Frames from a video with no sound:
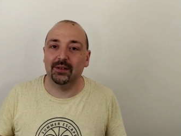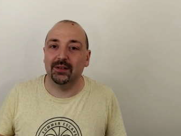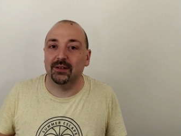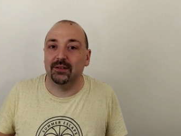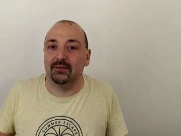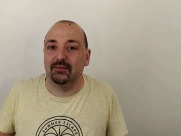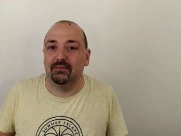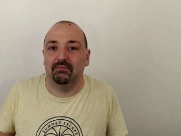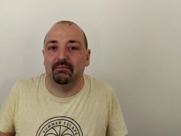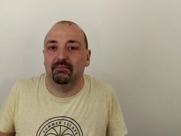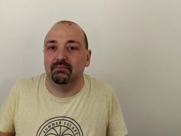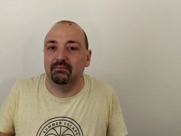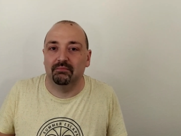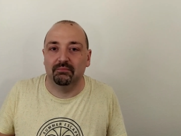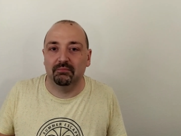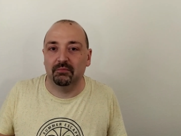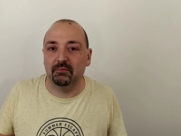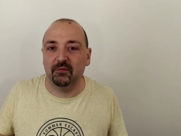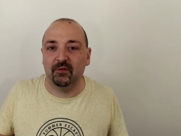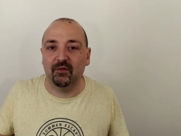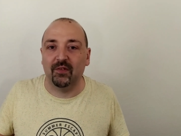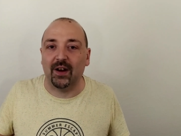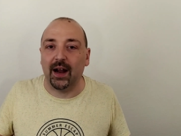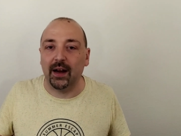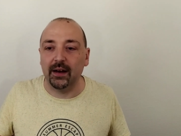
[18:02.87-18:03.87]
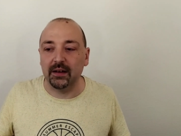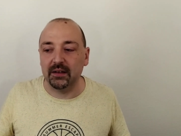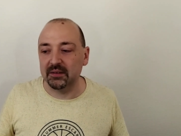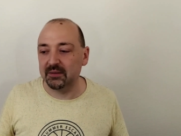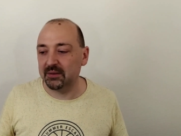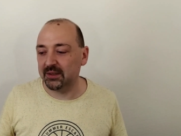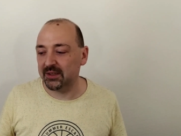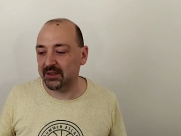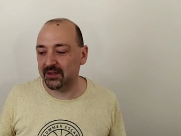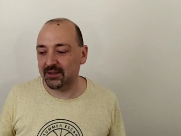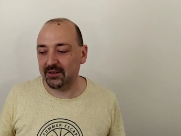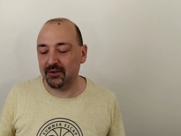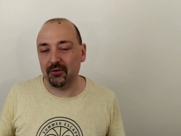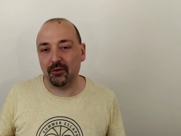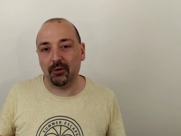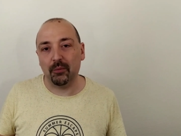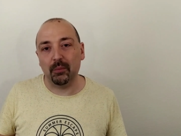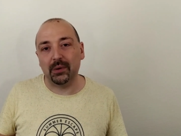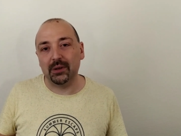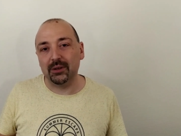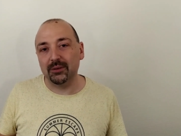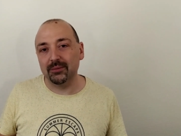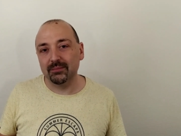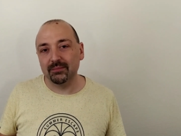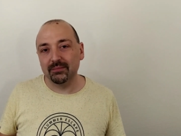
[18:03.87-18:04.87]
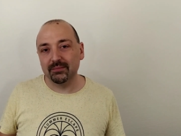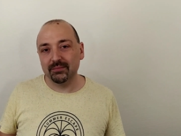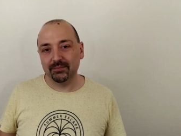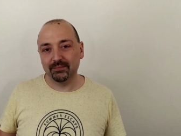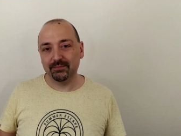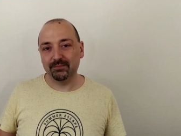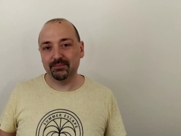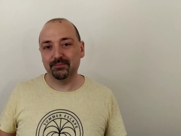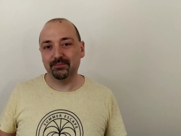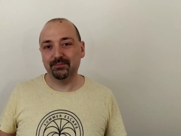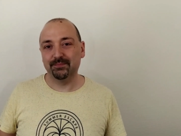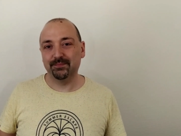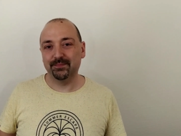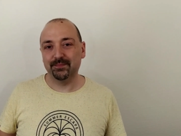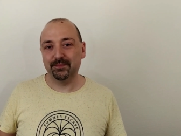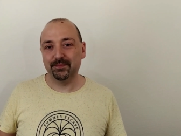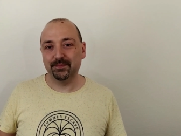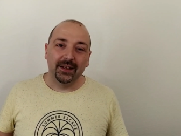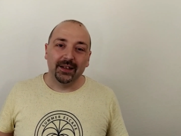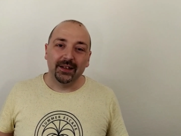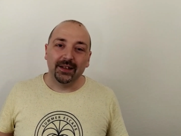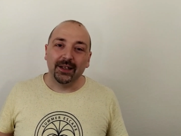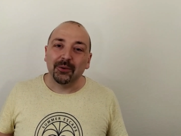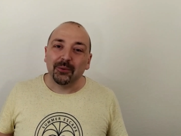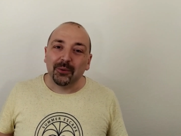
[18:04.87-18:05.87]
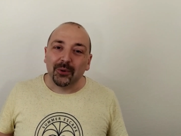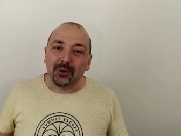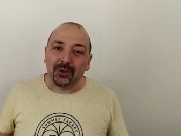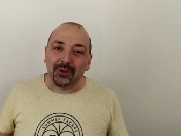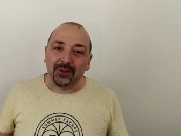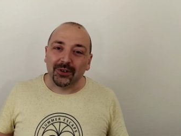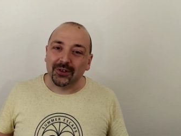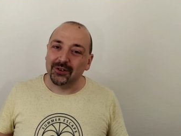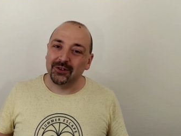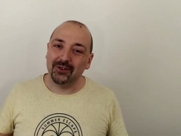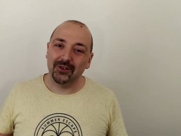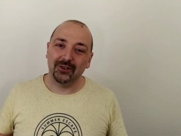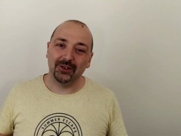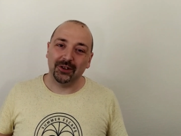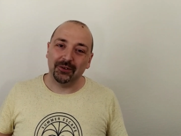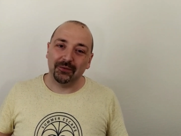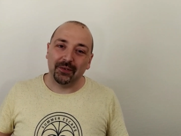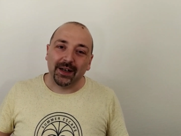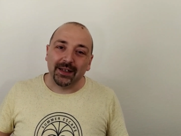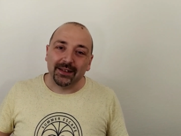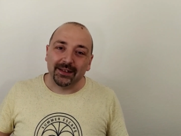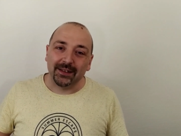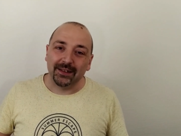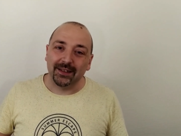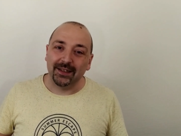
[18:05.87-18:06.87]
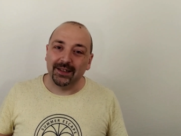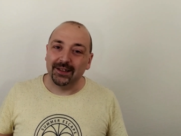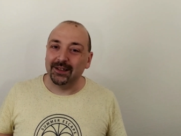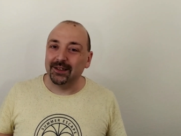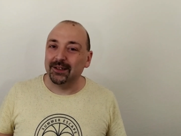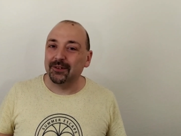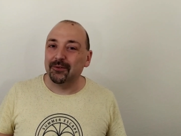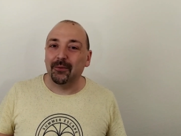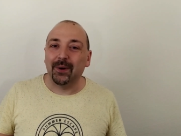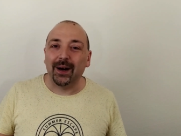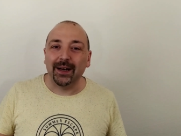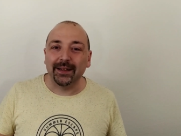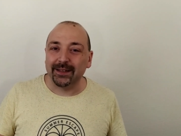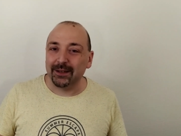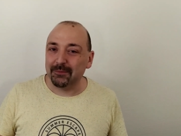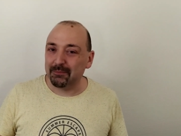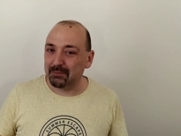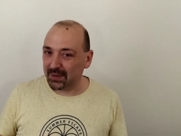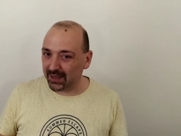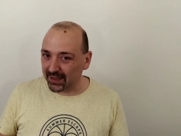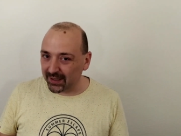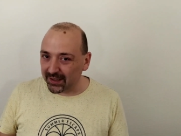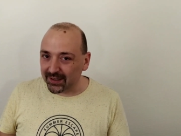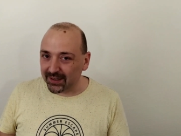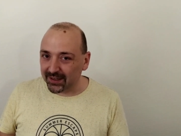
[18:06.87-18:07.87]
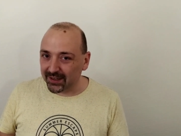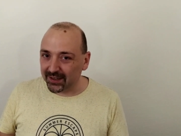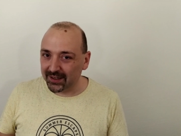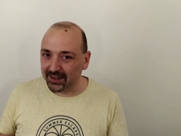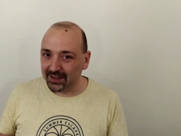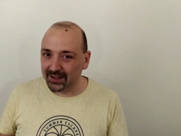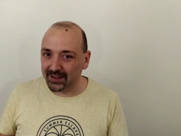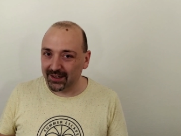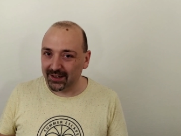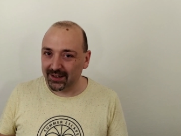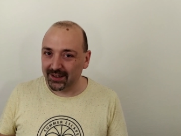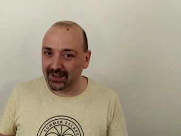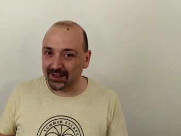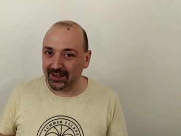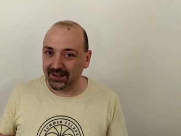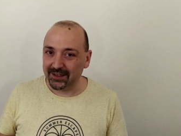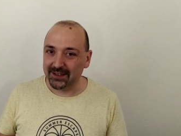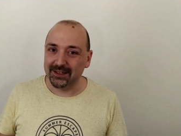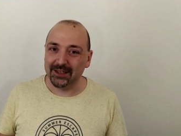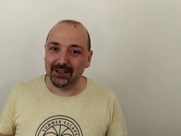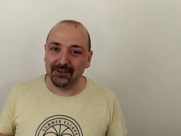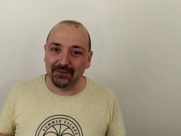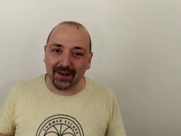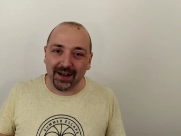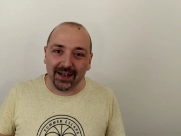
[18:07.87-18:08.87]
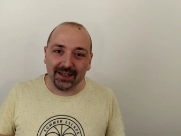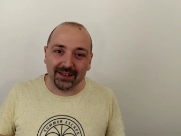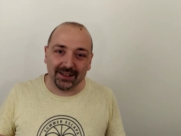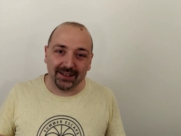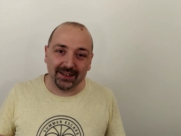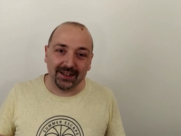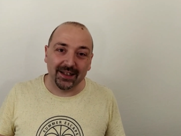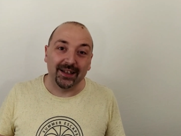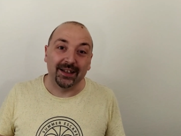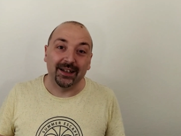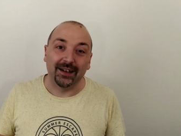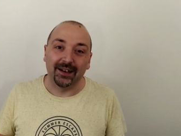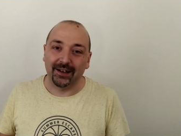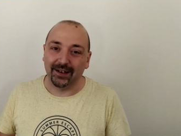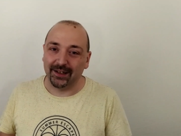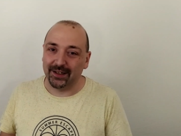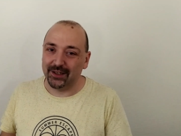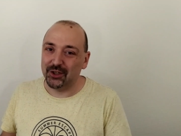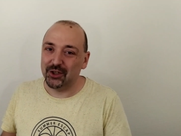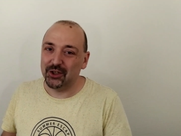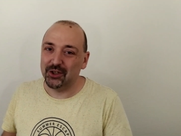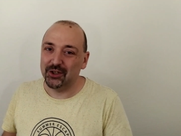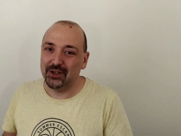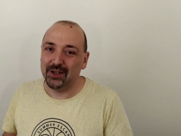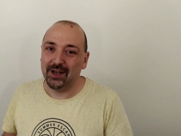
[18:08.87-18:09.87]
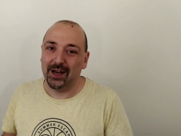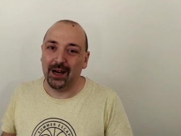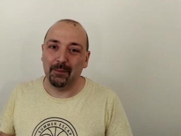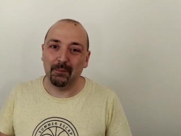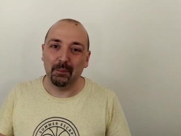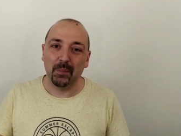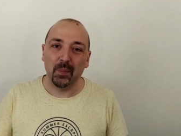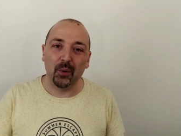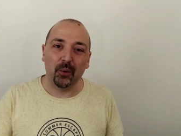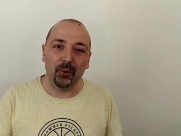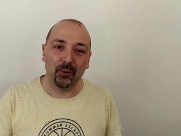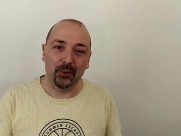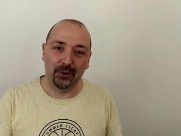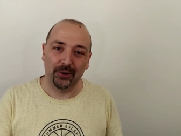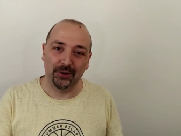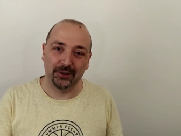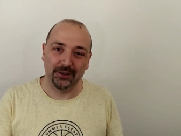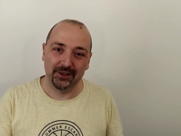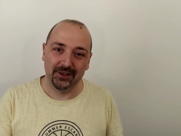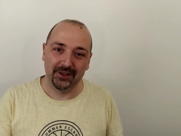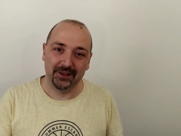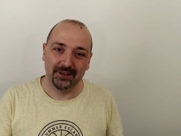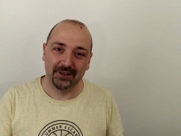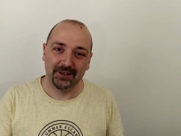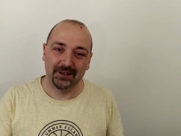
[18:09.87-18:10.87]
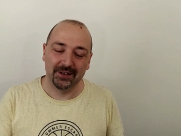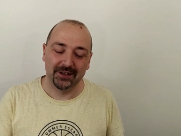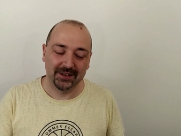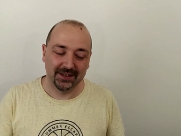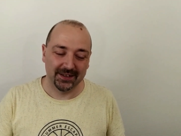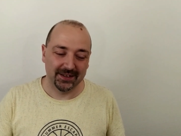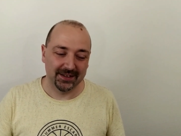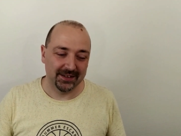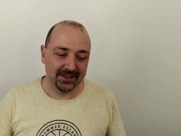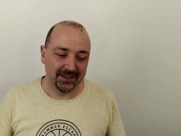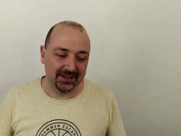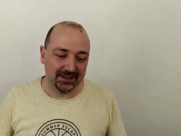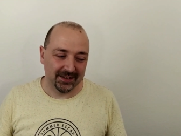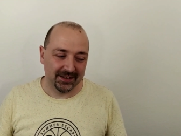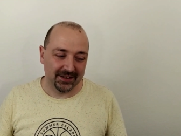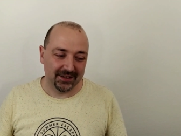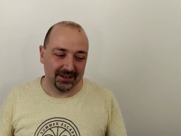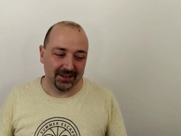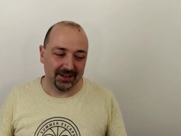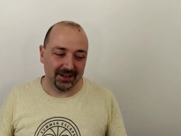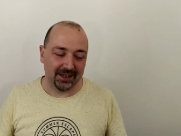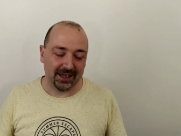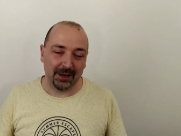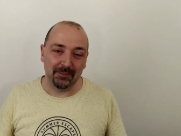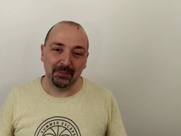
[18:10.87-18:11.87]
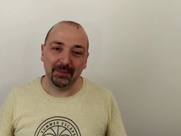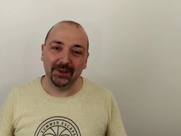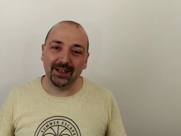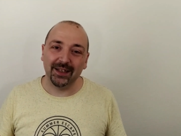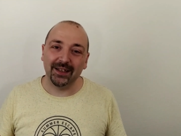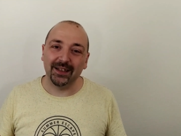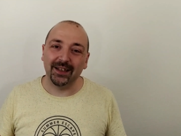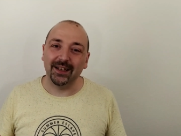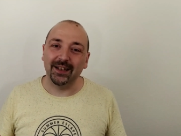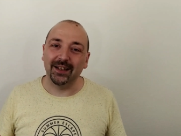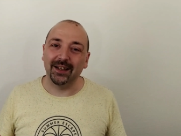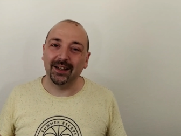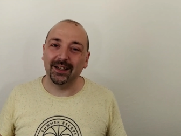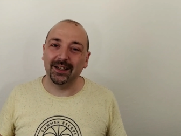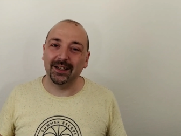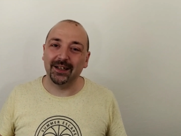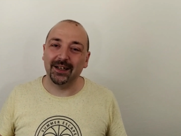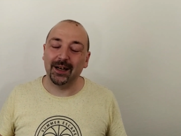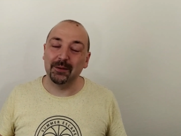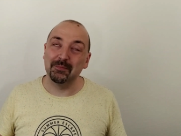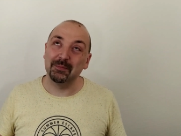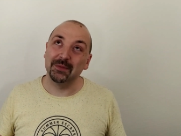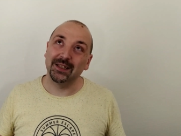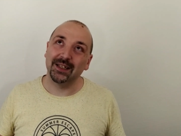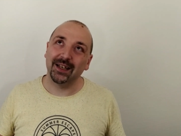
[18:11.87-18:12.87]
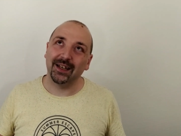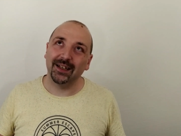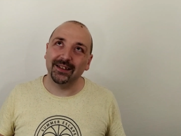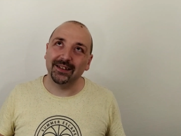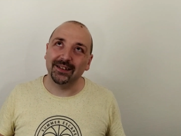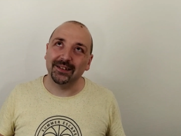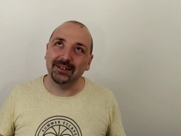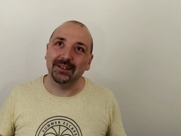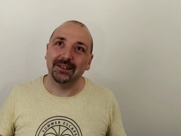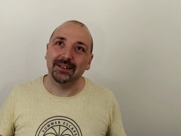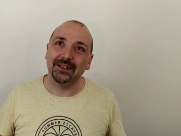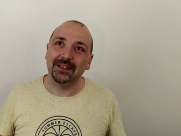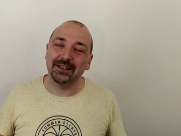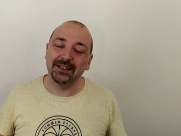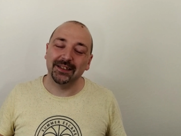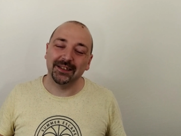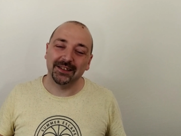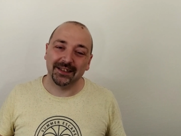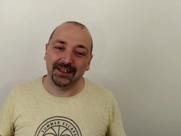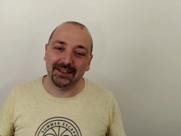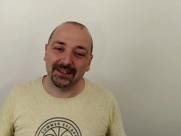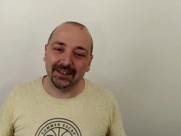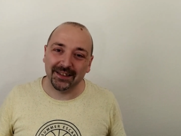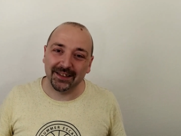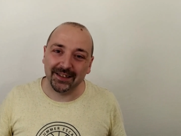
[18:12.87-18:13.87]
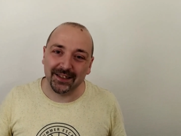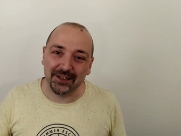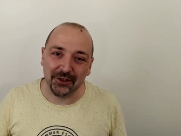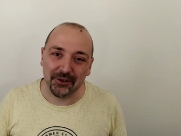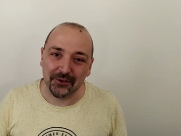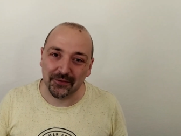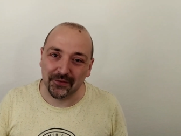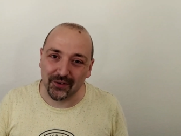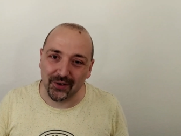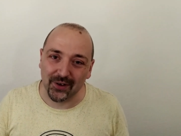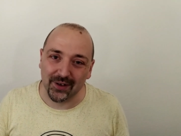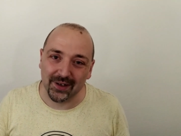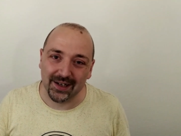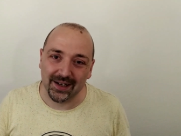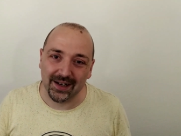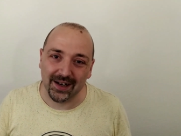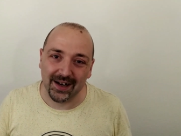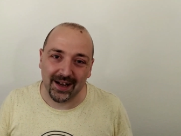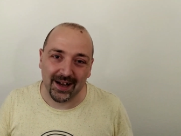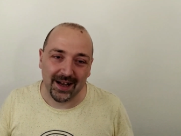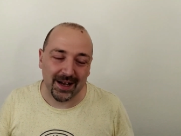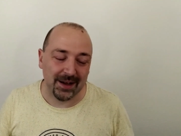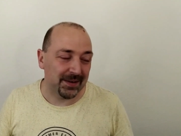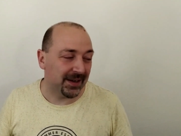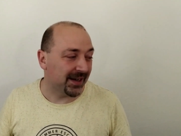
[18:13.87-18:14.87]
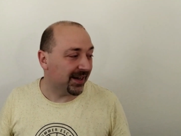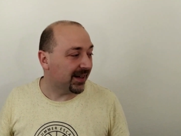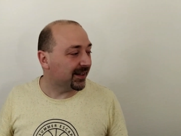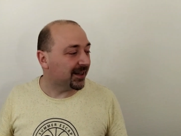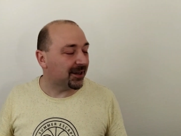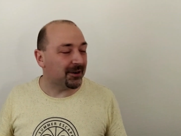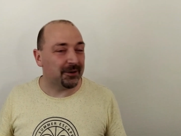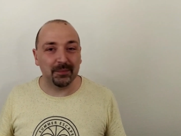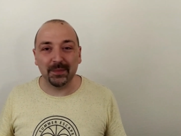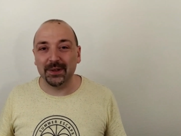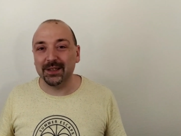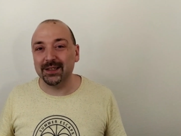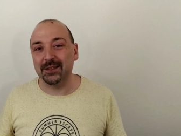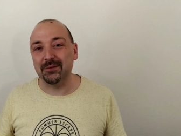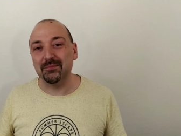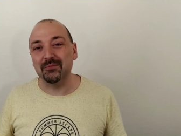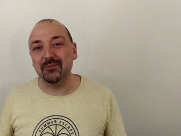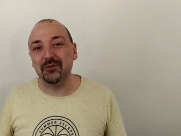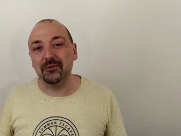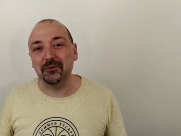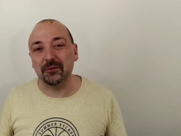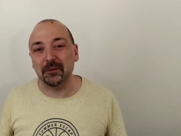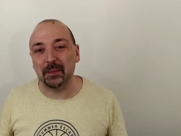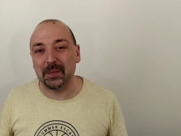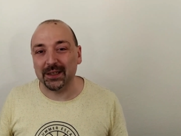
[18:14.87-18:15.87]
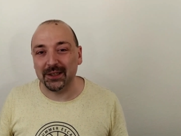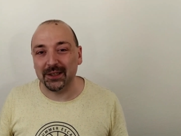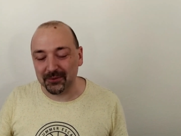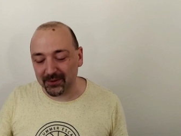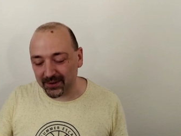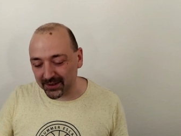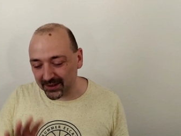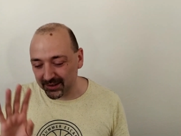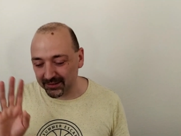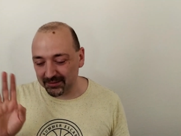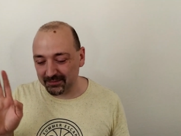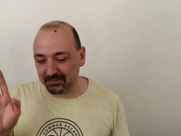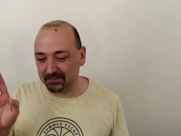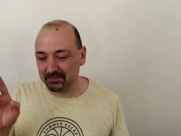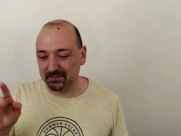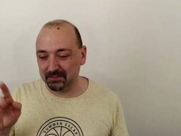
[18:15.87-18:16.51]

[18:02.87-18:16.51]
that's fine, it's normal. The world is not divided in white and black. It's divided in rich and poor. This is a citation from another amazing movie, by the way.